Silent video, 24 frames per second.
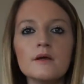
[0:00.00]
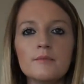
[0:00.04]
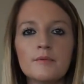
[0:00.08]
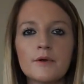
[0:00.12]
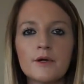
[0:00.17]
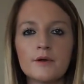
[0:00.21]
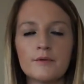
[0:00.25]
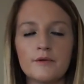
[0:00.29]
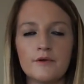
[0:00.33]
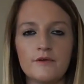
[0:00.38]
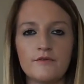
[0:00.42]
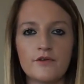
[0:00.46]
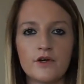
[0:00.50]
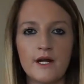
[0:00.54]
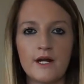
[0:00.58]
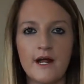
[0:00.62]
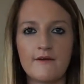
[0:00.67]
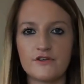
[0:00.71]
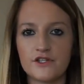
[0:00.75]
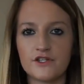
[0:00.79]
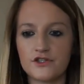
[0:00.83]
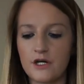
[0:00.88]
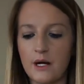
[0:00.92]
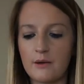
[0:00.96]
can
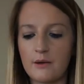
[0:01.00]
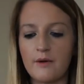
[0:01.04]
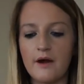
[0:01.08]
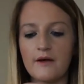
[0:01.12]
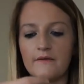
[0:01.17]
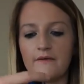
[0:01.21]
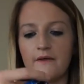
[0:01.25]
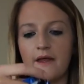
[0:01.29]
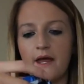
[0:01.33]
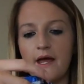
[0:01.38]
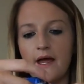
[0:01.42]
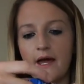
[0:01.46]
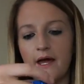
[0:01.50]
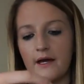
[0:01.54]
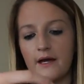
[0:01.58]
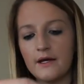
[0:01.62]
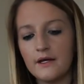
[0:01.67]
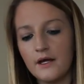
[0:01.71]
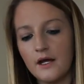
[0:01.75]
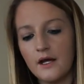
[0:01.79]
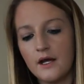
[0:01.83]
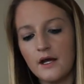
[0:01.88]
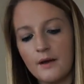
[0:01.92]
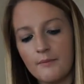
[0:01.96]
have a strap around there,
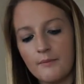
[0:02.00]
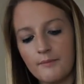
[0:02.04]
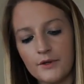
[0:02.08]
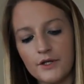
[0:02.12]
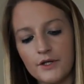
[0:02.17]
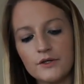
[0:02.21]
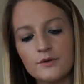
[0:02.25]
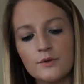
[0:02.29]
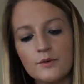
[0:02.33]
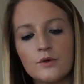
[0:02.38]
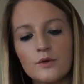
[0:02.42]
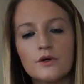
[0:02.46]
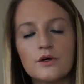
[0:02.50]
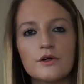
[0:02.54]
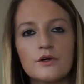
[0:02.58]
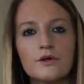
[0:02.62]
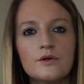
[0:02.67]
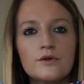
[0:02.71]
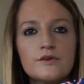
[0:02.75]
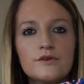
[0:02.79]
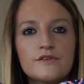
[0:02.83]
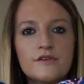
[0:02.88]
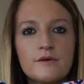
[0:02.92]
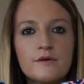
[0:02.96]
but you can
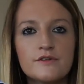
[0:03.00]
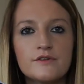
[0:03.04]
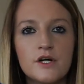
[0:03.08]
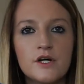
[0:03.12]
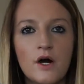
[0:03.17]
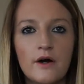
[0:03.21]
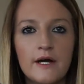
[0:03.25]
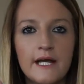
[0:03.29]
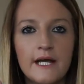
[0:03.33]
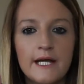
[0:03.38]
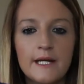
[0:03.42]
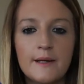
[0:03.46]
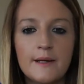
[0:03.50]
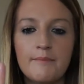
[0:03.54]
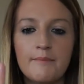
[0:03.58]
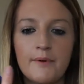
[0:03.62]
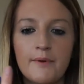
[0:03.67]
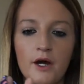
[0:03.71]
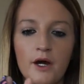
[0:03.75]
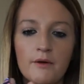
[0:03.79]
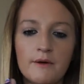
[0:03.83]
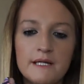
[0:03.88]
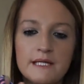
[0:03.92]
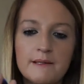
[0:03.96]
also tie it in a
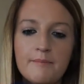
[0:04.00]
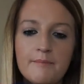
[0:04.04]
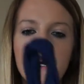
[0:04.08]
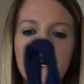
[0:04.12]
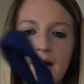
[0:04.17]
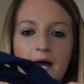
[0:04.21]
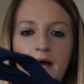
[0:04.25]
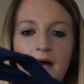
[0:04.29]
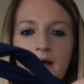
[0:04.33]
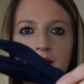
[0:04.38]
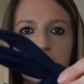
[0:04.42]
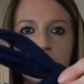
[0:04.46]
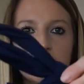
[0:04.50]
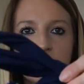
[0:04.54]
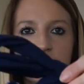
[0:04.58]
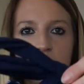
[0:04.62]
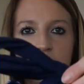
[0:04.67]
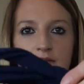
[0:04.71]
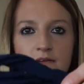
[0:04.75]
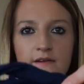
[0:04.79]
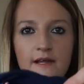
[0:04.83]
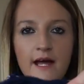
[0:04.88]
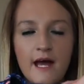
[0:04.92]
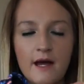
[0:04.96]
bow at the back
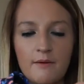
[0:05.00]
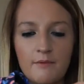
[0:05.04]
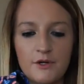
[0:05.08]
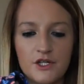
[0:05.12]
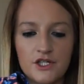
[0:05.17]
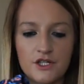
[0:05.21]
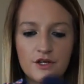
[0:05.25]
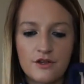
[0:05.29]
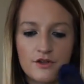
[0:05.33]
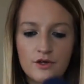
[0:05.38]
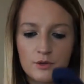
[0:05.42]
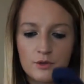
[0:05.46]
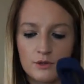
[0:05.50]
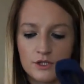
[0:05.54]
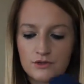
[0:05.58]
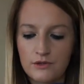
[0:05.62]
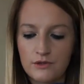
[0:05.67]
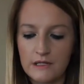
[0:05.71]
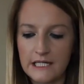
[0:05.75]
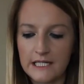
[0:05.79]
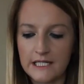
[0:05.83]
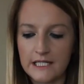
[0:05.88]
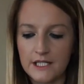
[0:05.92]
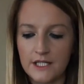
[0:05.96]
using that, which I thought was
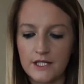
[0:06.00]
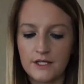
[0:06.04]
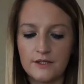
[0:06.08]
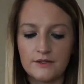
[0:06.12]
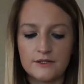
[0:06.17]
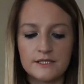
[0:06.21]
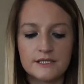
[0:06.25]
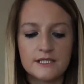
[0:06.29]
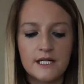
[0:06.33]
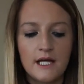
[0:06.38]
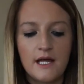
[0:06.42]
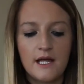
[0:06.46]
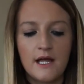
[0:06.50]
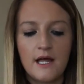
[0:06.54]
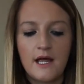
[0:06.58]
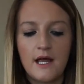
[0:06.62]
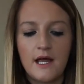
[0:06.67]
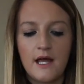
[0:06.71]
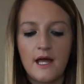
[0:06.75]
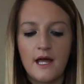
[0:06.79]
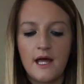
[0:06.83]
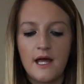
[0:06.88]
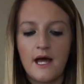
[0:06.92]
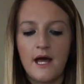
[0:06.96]
really cute,
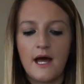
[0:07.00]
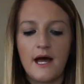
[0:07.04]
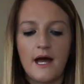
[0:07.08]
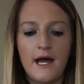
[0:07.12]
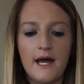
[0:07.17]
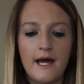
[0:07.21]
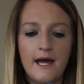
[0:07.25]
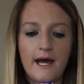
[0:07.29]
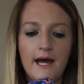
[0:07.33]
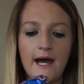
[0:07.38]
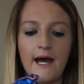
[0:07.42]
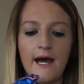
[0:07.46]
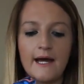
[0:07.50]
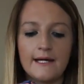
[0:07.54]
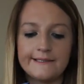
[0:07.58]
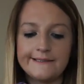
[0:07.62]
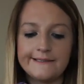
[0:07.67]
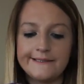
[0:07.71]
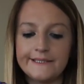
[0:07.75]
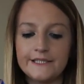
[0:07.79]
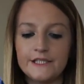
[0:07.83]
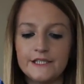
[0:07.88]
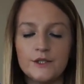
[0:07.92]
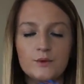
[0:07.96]

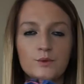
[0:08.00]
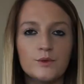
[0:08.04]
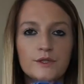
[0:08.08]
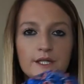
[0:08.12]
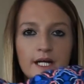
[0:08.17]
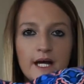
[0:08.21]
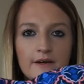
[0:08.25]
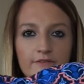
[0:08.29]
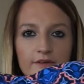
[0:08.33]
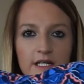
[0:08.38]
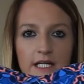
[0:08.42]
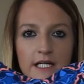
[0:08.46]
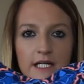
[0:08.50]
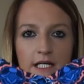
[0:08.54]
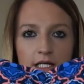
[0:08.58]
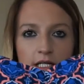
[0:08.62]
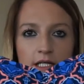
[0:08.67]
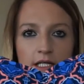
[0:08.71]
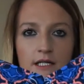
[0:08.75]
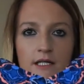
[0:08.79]
and you wouldn't have any